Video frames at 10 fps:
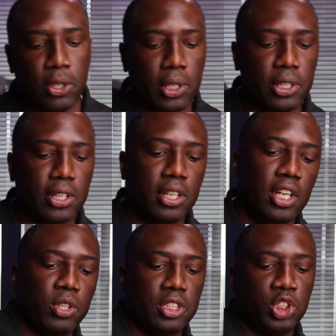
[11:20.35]
earlier,
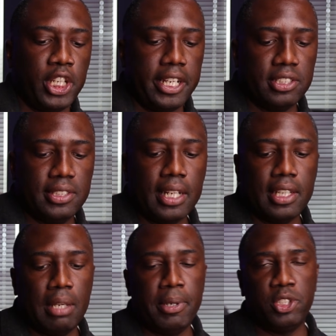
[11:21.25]
you can change that
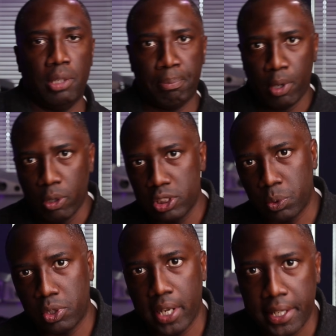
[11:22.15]
image in post
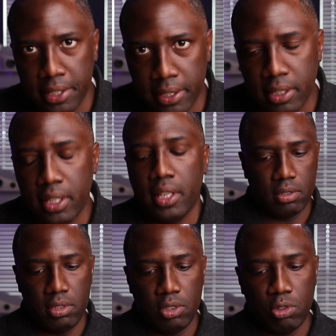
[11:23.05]
with your editor.
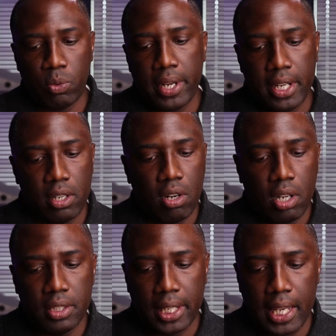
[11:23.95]
You can do it right here
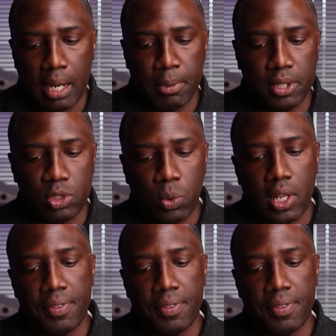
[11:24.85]
on the camera as well.